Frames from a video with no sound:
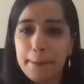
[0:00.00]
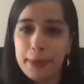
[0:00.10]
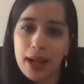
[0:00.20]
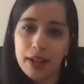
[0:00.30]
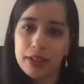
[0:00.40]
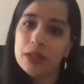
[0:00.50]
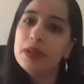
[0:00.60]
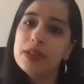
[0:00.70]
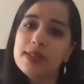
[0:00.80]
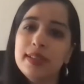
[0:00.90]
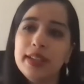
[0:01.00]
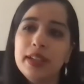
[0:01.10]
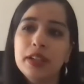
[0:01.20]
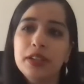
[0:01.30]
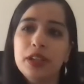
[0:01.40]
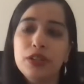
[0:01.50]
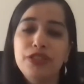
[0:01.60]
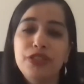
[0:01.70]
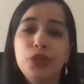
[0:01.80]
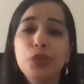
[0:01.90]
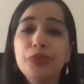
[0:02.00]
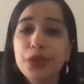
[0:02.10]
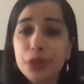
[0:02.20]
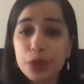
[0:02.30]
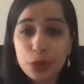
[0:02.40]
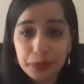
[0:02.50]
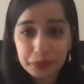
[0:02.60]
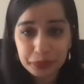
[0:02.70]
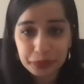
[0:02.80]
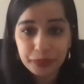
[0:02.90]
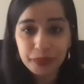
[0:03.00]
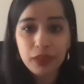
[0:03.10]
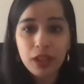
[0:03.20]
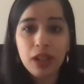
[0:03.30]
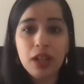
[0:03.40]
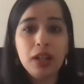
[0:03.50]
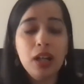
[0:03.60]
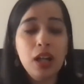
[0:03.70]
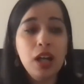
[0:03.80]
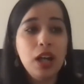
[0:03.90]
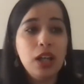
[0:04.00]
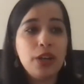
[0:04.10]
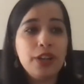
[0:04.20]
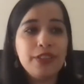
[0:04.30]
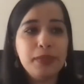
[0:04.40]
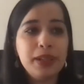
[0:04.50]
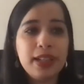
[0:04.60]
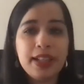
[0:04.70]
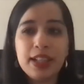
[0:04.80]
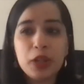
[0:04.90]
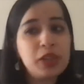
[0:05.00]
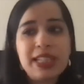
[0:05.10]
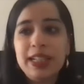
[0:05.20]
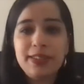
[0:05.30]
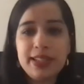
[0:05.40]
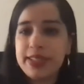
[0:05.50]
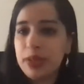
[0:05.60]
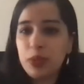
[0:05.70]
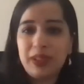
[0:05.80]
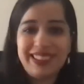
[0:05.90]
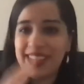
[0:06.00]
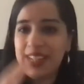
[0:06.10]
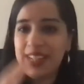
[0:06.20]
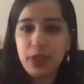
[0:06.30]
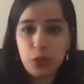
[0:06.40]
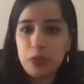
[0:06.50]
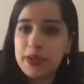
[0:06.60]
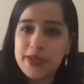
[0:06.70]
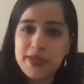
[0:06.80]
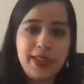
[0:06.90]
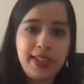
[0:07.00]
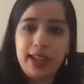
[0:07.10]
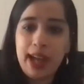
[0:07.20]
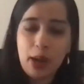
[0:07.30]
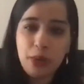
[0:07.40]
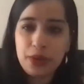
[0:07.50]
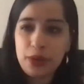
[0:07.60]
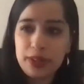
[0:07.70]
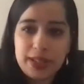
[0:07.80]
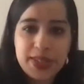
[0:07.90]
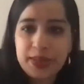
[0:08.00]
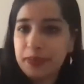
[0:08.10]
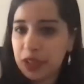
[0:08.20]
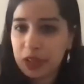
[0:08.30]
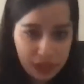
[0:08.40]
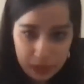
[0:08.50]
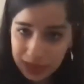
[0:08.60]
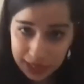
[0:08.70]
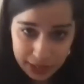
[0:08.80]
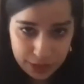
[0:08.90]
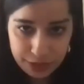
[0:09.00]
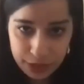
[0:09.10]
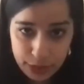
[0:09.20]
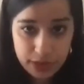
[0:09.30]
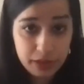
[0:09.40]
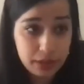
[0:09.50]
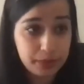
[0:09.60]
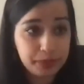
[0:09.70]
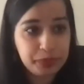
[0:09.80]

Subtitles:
impact personally, a ton of room to grow. A lot of ability, they literally see what they do personally out with millions of users.